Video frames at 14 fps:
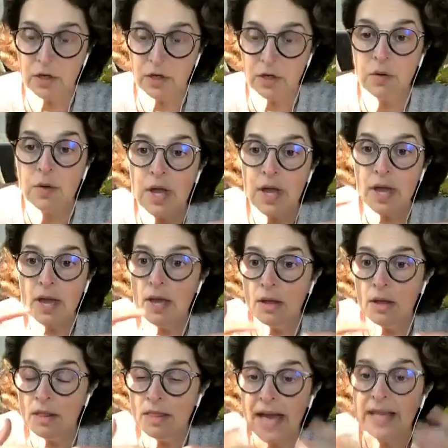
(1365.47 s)
So
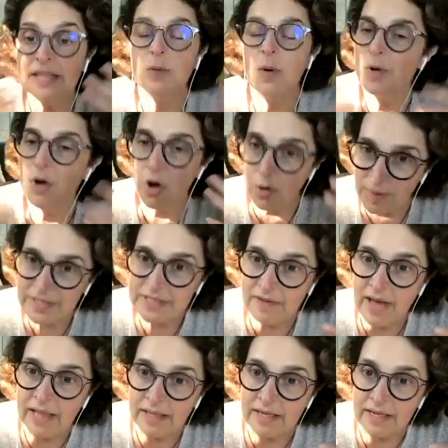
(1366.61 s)
that's what we're hoping to
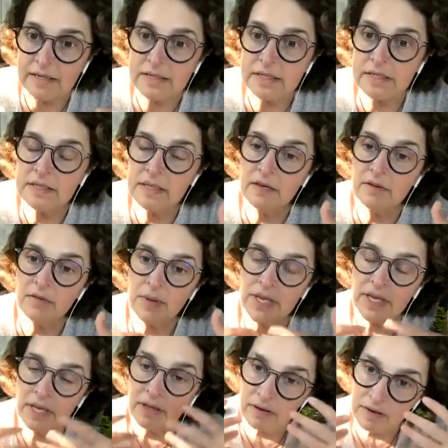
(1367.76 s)
validate, to see if we
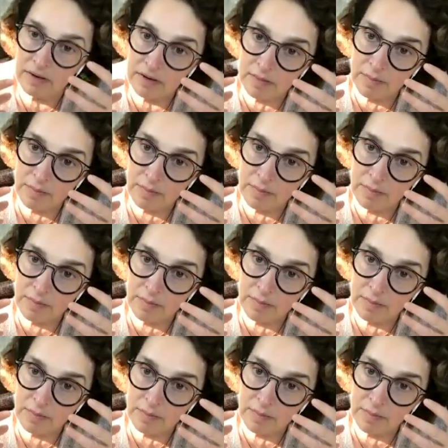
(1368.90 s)
can